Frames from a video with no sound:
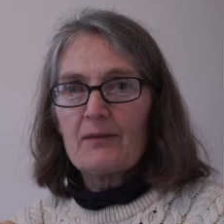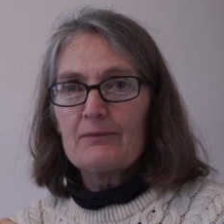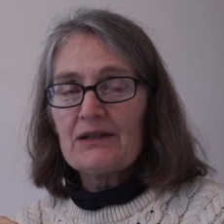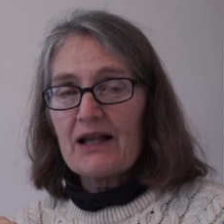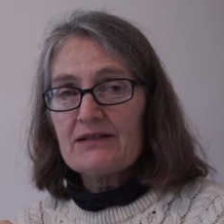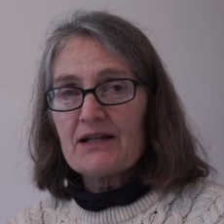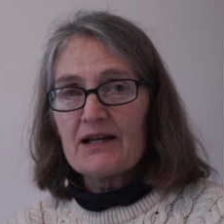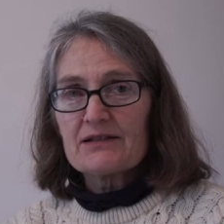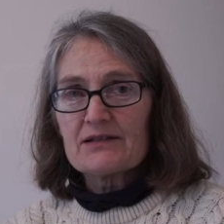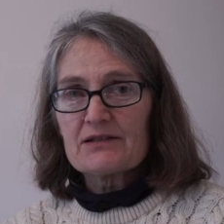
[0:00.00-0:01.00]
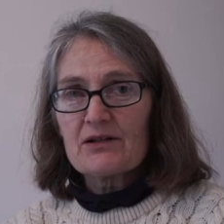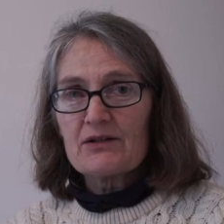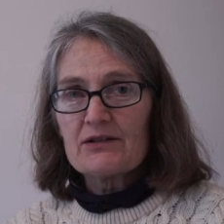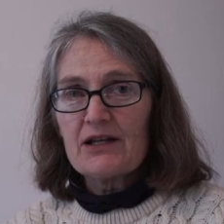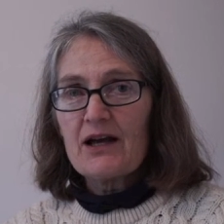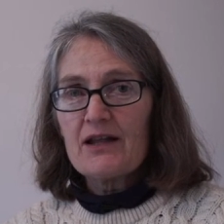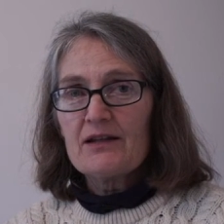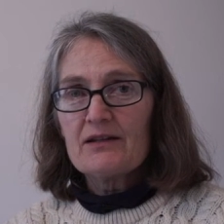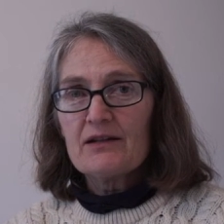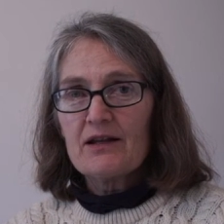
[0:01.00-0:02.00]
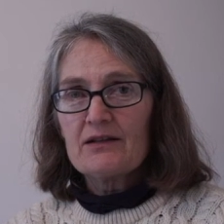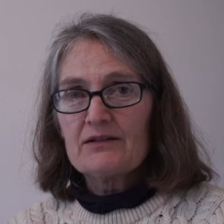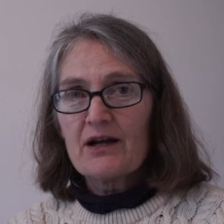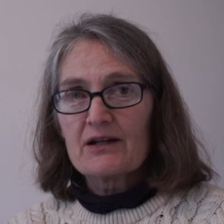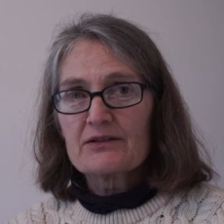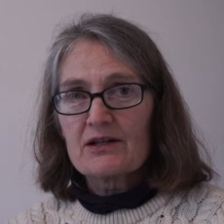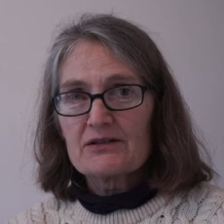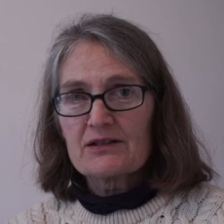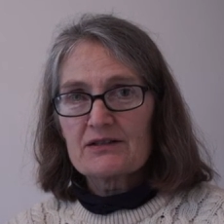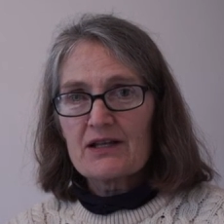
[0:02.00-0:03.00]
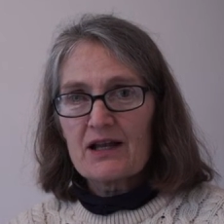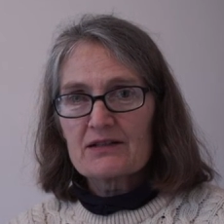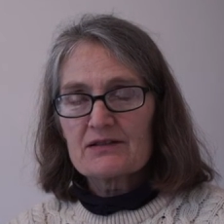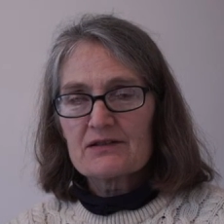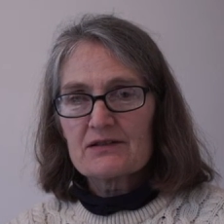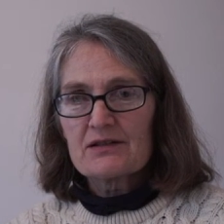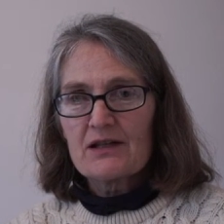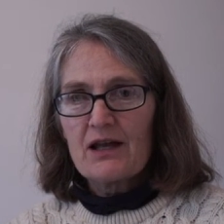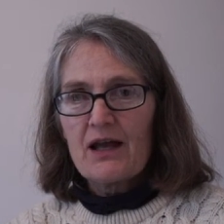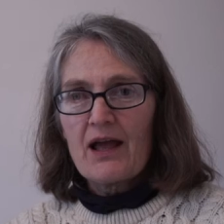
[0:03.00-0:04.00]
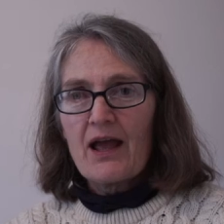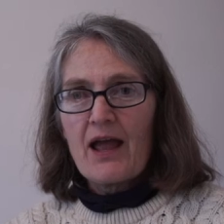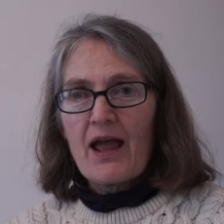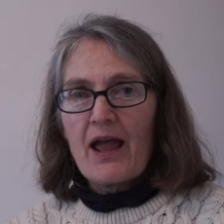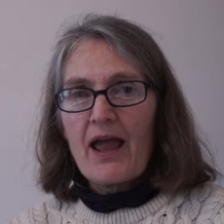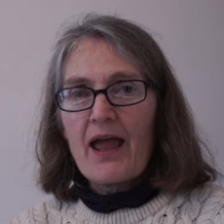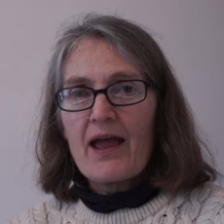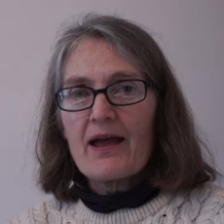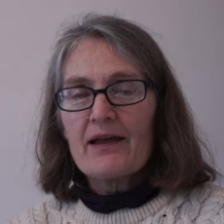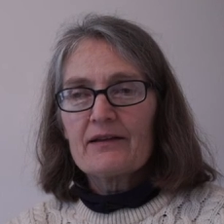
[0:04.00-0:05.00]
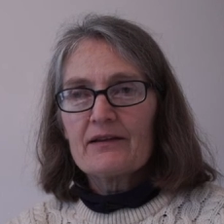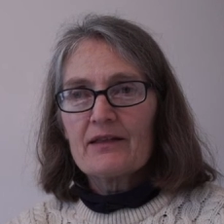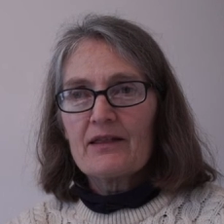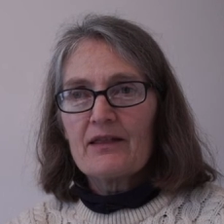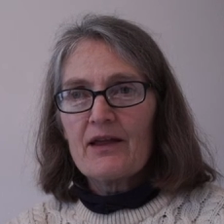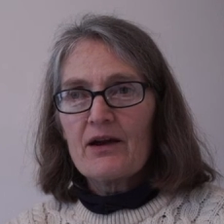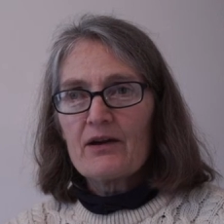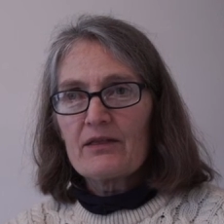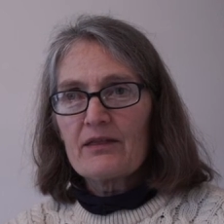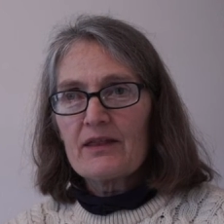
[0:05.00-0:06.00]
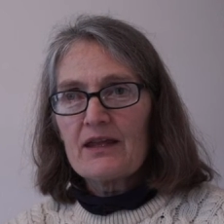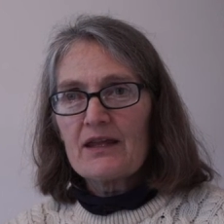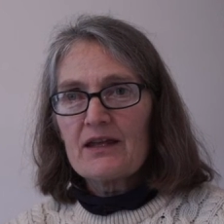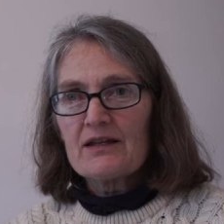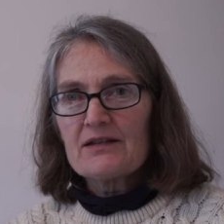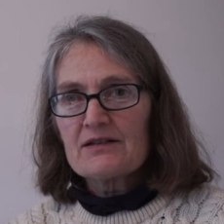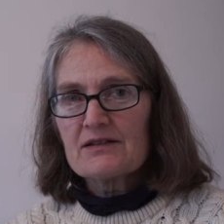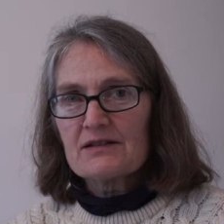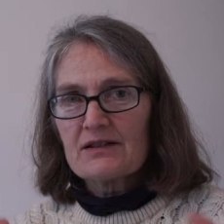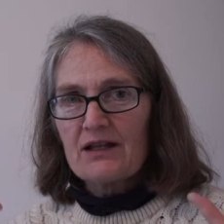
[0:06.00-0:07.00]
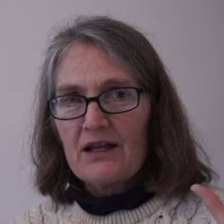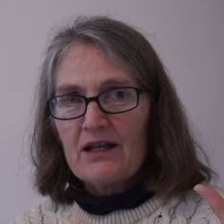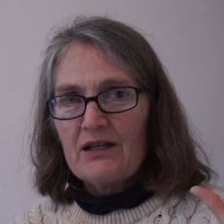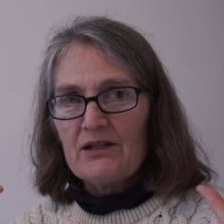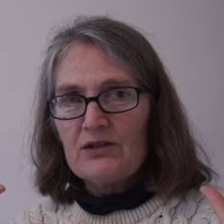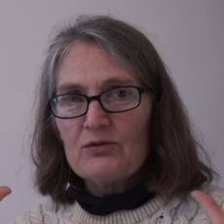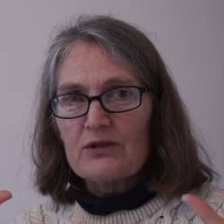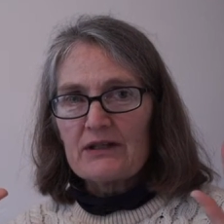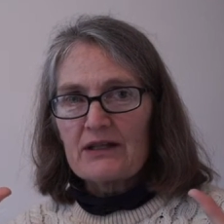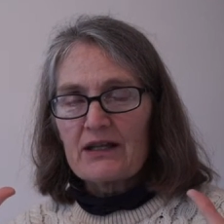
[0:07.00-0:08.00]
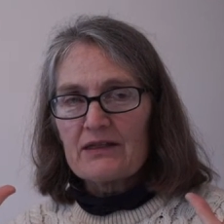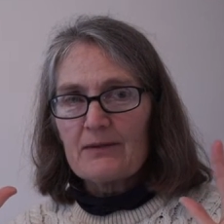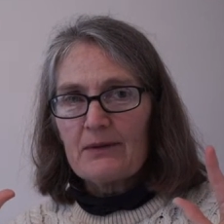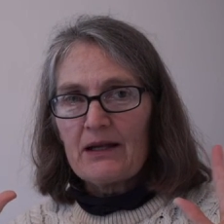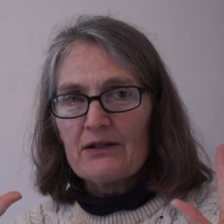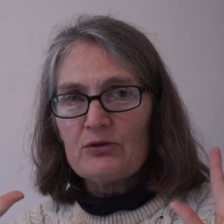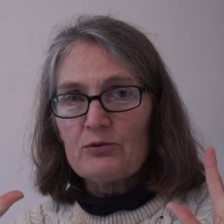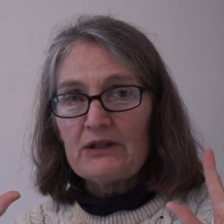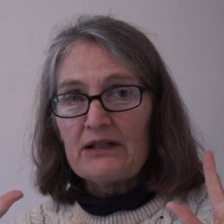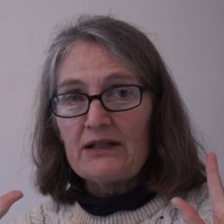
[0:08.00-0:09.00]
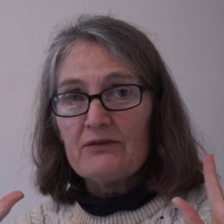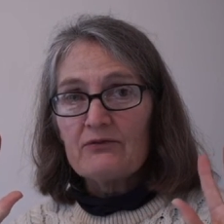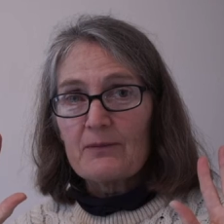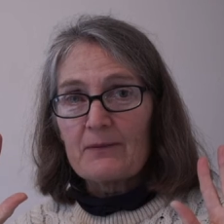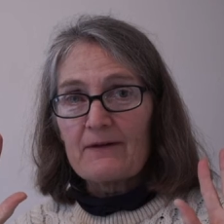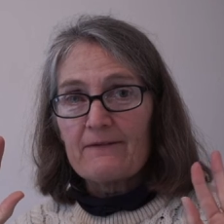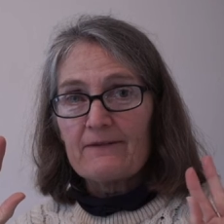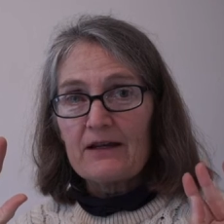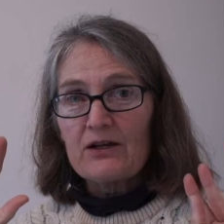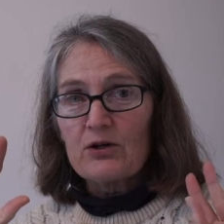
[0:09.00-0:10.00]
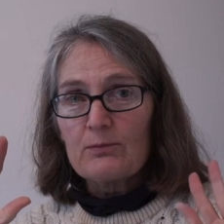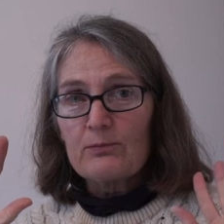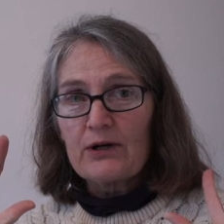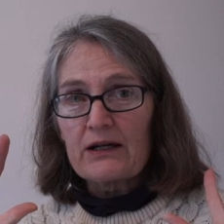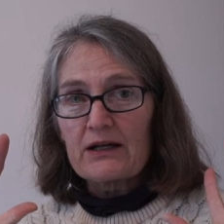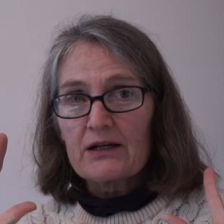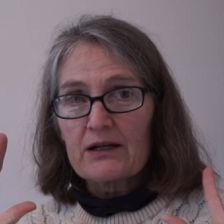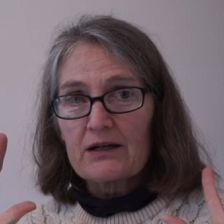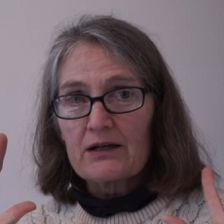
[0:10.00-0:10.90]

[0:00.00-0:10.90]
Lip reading: blood tests are done, diagnostic tests, and their thing is you can get the blood you need from a finger prick.